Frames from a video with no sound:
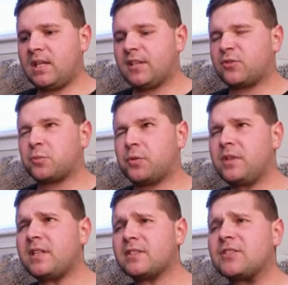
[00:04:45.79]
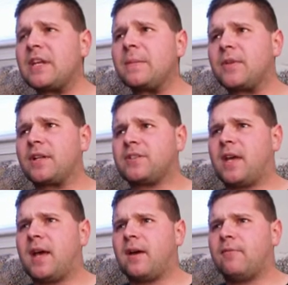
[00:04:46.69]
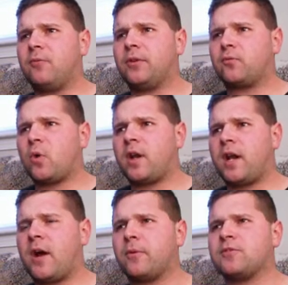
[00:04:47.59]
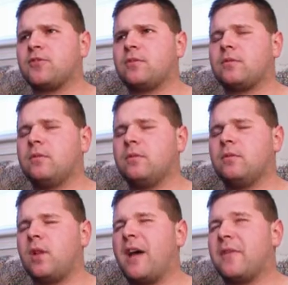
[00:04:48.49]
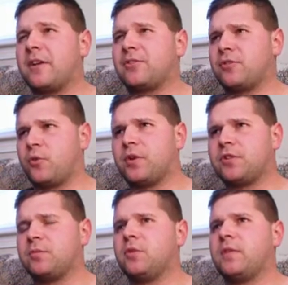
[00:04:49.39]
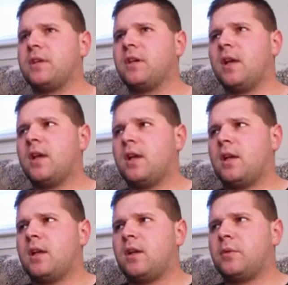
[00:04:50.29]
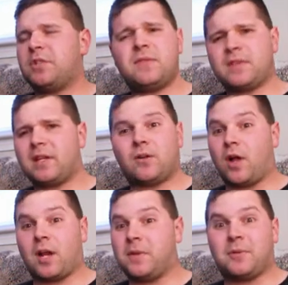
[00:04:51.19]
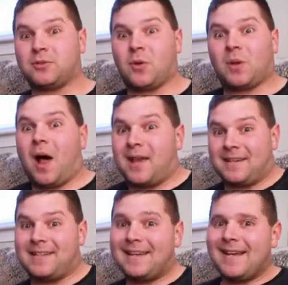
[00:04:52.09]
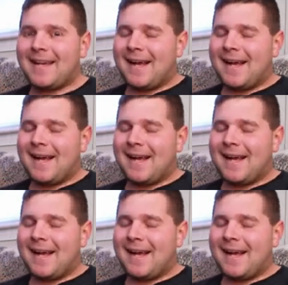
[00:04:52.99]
It's really the same thoughts I have with Ron Howard's live-action Grinch movie, which even then a lot of people don't like.